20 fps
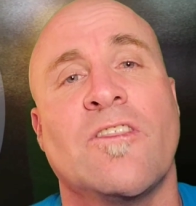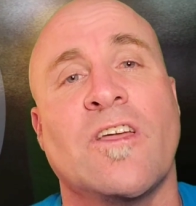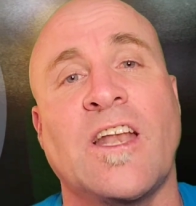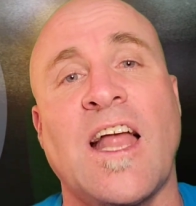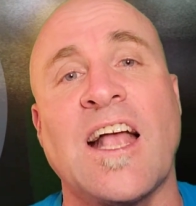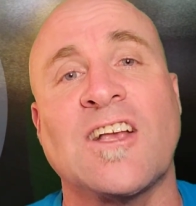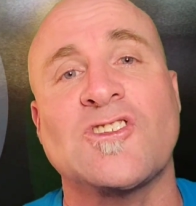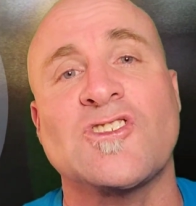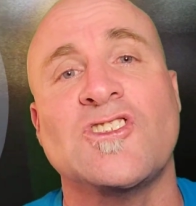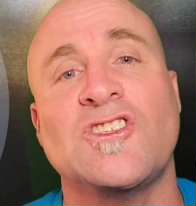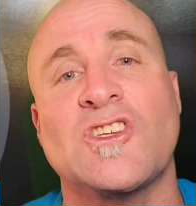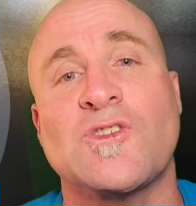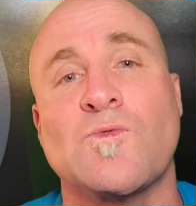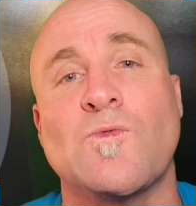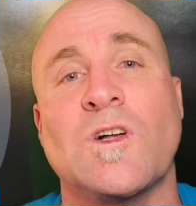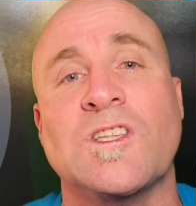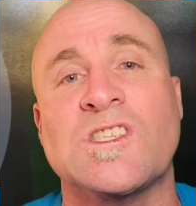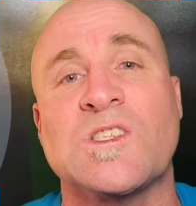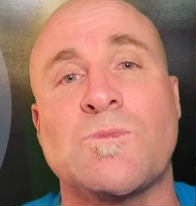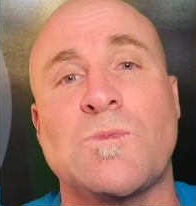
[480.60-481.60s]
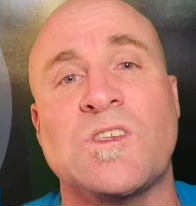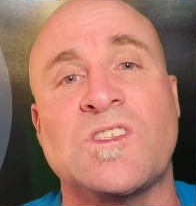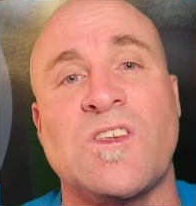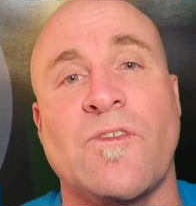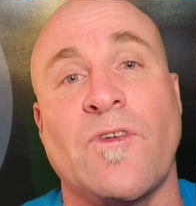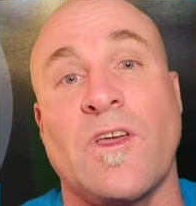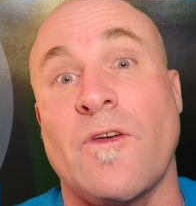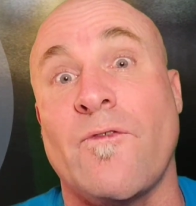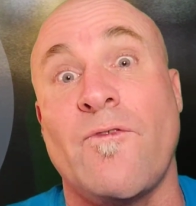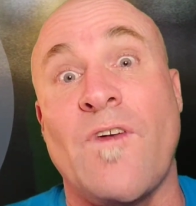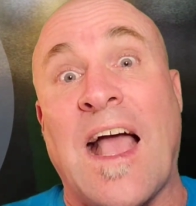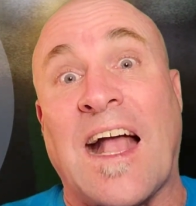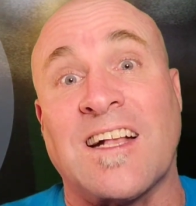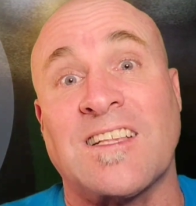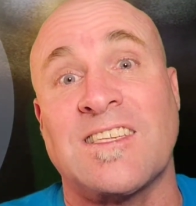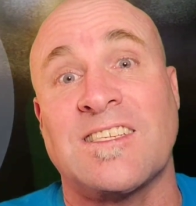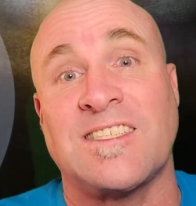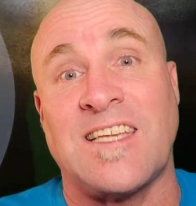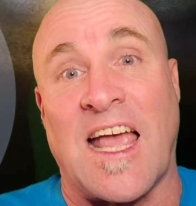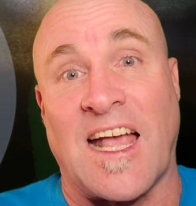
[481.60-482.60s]
than actually just one specific
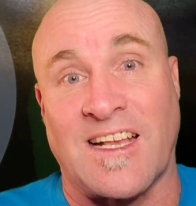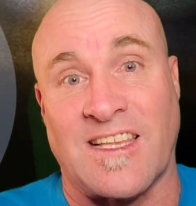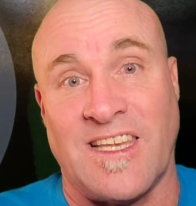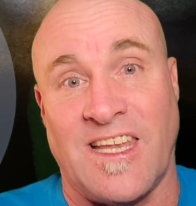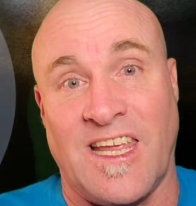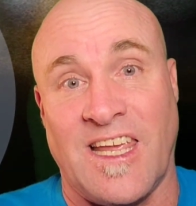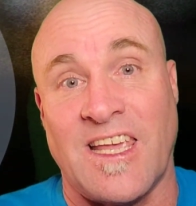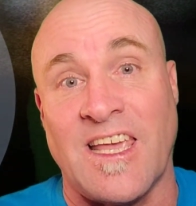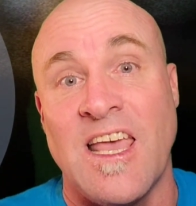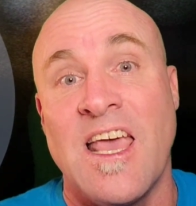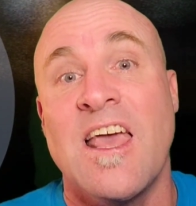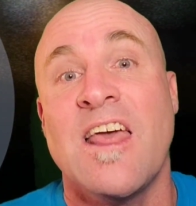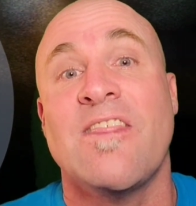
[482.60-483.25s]
effect technique.